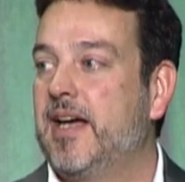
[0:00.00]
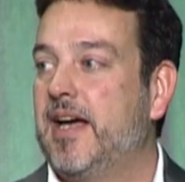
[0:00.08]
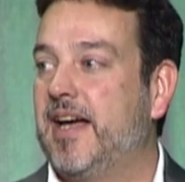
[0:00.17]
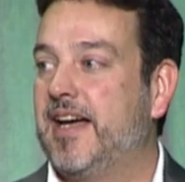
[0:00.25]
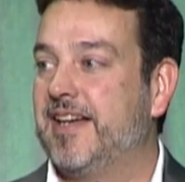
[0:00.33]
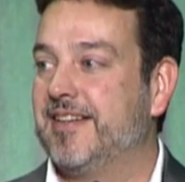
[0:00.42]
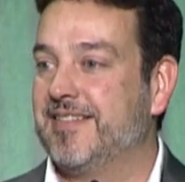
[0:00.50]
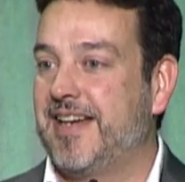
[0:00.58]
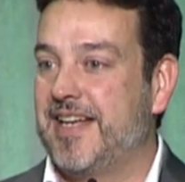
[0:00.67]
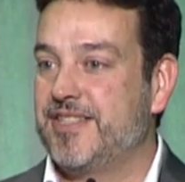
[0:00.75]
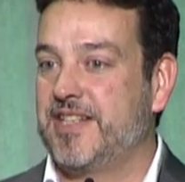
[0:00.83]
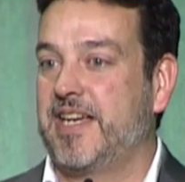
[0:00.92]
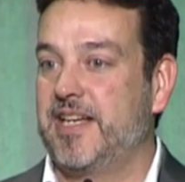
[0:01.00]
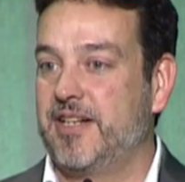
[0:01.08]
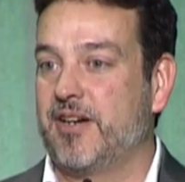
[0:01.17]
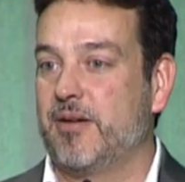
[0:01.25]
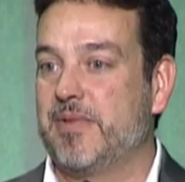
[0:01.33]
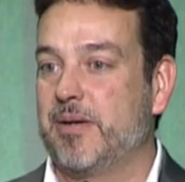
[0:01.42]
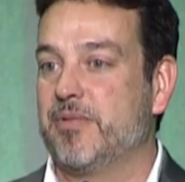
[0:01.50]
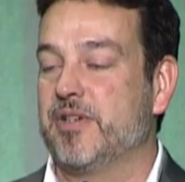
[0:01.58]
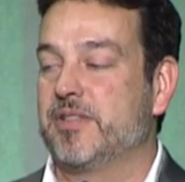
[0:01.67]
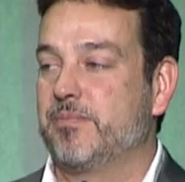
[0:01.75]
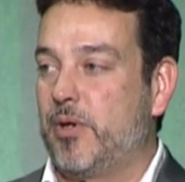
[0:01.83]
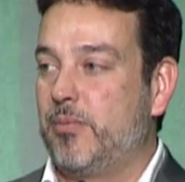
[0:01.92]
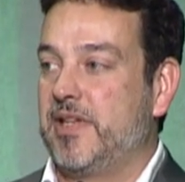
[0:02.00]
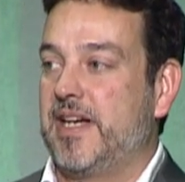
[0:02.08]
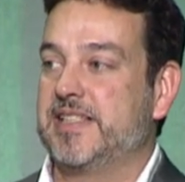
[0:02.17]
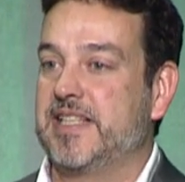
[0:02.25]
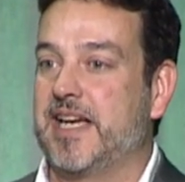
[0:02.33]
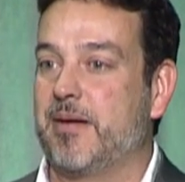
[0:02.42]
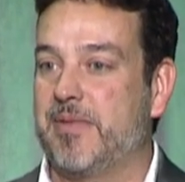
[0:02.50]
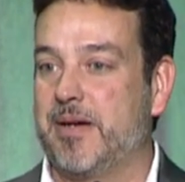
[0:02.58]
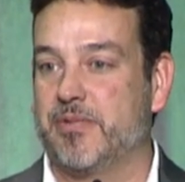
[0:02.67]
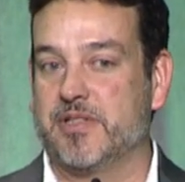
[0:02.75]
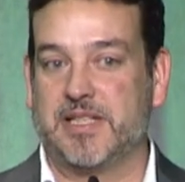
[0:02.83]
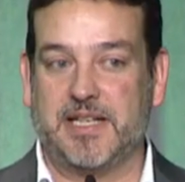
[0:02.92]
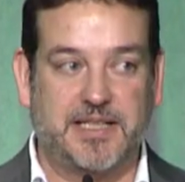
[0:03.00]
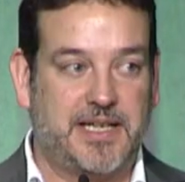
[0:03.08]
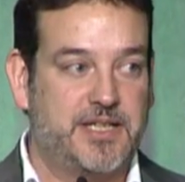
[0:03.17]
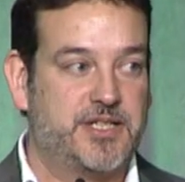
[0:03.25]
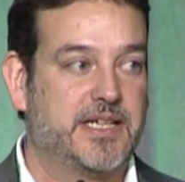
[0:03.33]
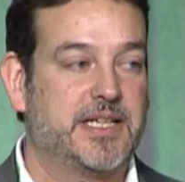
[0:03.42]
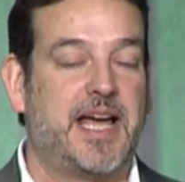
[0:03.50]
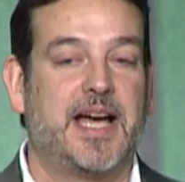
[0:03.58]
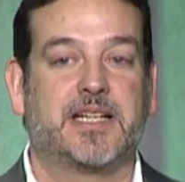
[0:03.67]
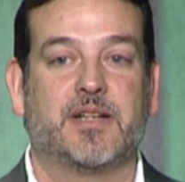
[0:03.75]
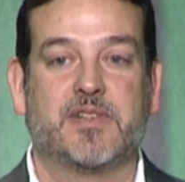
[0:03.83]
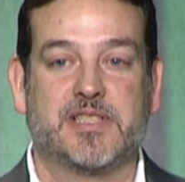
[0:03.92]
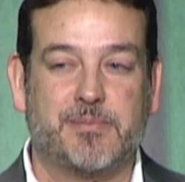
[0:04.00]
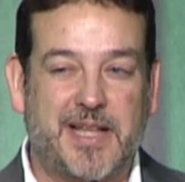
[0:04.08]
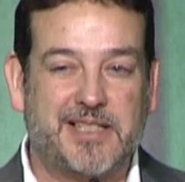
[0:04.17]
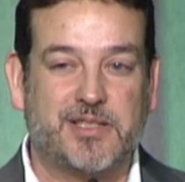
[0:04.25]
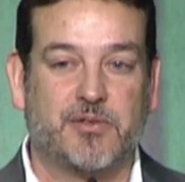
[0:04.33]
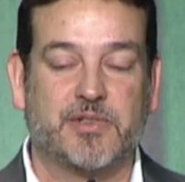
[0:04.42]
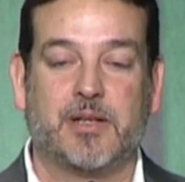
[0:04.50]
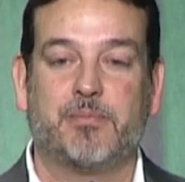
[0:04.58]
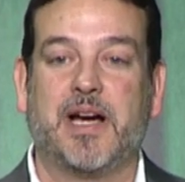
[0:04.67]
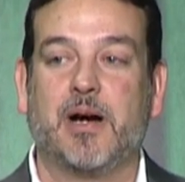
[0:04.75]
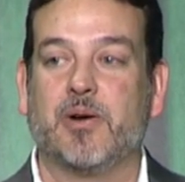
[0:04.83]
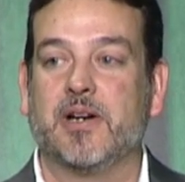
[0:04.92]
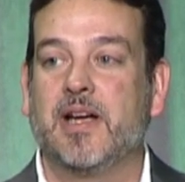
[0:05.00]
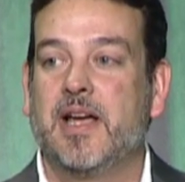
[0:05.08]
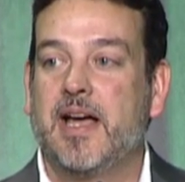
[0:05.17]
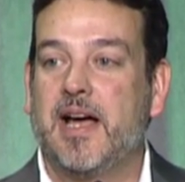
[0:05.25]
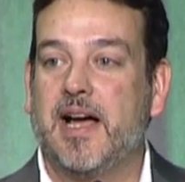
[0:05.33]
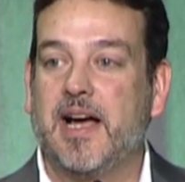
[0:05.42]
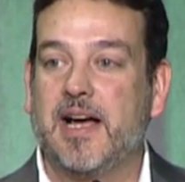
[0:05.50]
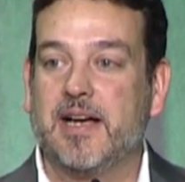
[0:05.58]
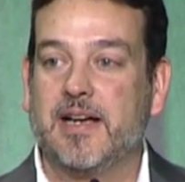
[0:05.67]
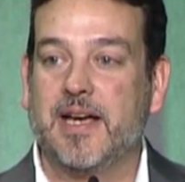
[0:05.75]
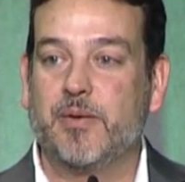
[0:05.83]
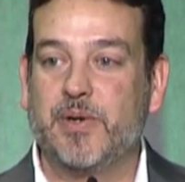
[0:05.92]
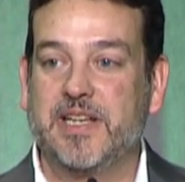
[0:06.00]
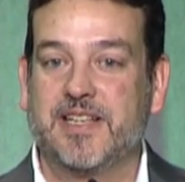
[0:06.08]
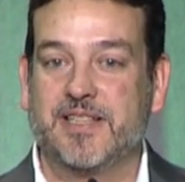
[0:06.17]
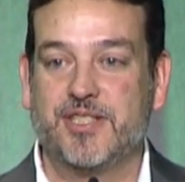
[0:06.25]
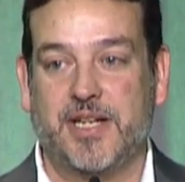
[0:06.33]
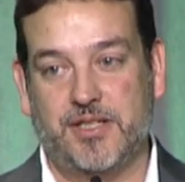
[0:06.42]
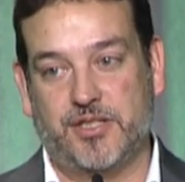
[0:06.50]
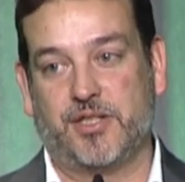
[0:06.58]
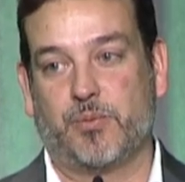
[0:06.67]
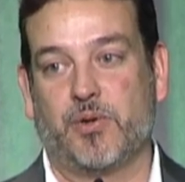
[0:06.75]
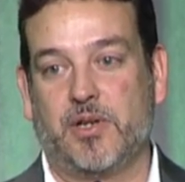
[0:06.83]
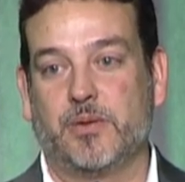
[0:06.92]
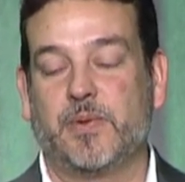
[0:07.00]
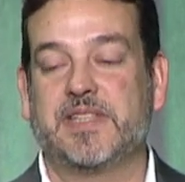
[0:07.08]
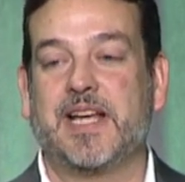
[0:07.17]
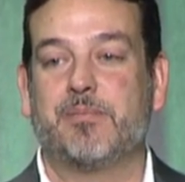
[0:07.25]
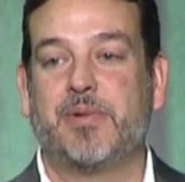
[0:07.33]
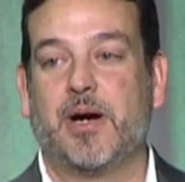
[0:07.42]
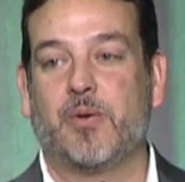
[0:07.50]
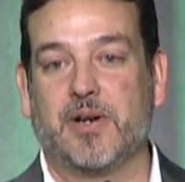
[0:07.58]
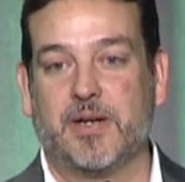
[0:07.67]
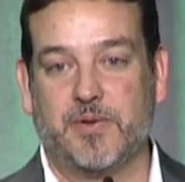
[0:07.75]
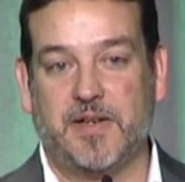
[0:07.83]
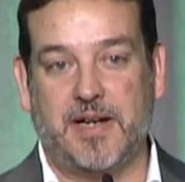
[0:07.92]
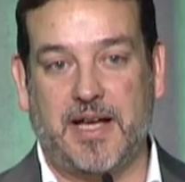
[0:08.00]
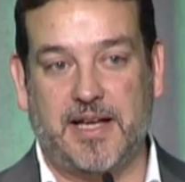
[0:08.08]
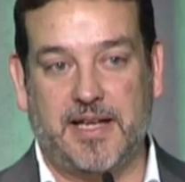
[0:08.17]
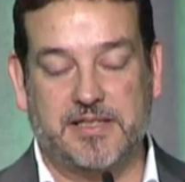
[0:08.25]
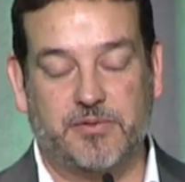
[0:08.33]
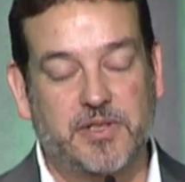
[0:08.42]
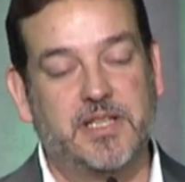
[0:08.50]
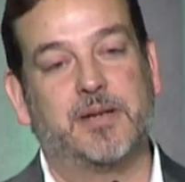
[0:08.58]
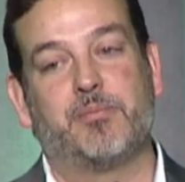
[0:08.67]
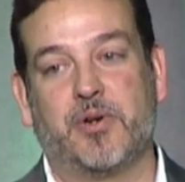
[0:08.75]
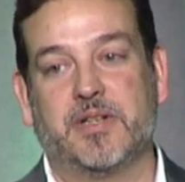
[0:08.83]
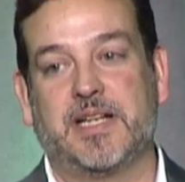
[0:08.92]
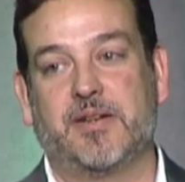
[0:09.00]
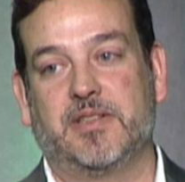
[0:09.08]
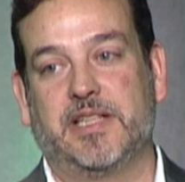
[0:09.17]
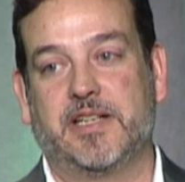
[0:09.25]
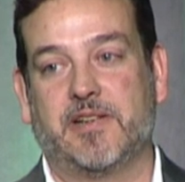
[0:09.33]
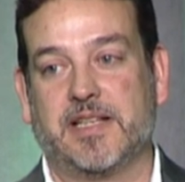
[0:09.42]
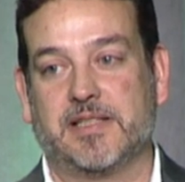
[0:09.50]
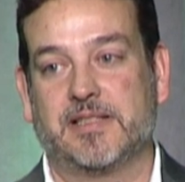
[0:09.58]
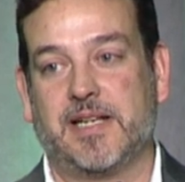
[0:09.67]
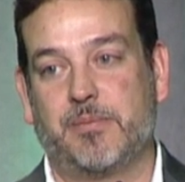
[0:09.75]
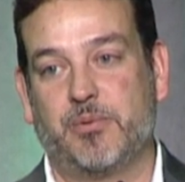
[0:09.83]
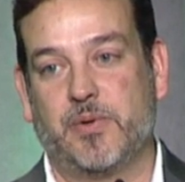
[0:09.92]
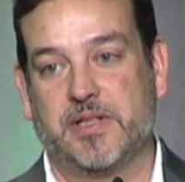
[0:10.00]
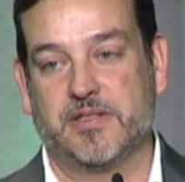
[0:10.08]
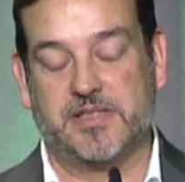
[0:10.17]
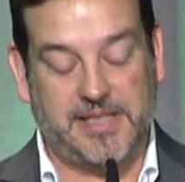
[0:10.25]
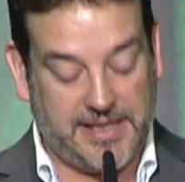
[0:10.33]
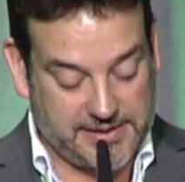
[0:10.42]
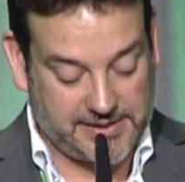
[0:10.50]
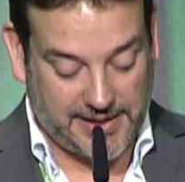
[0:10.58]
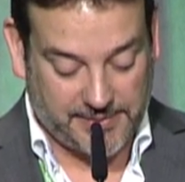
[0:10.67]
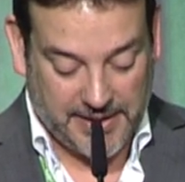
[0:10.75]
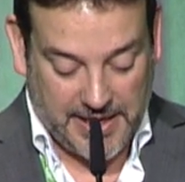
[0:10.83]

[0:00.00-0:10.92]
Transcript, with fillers: uh, educating our members, mobilizing our members, and engaging in activism. That's our real power, uh, and we can change the world with that power, and it's really important to have a leader at the top who understands that.